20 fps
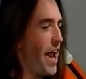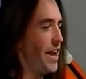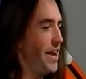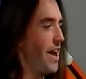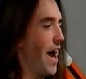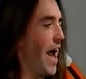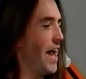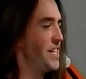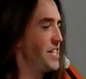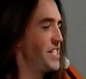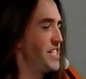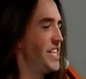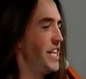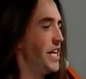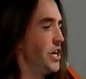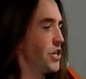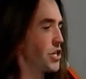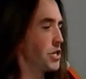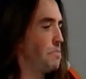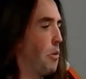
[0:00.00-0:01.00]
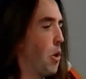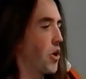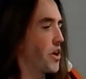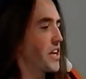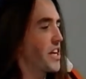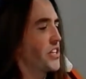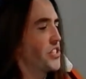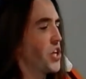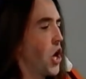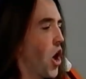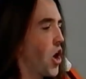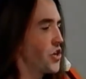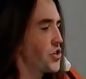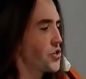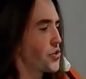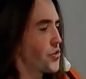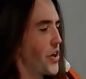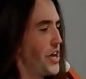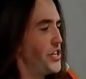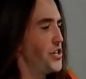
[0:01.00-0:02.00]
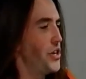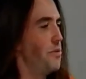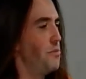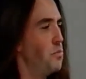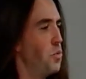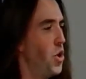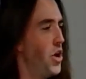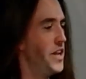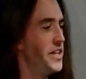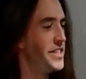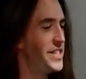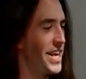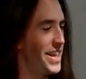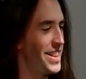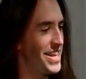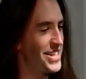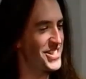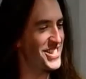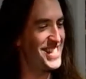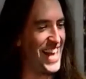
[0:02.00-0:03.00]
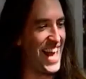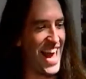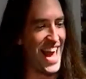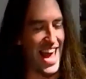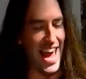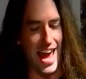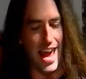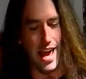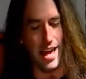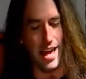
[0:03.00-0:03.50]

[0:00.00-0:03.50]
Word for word: I still sport guitar screeching wood to this day.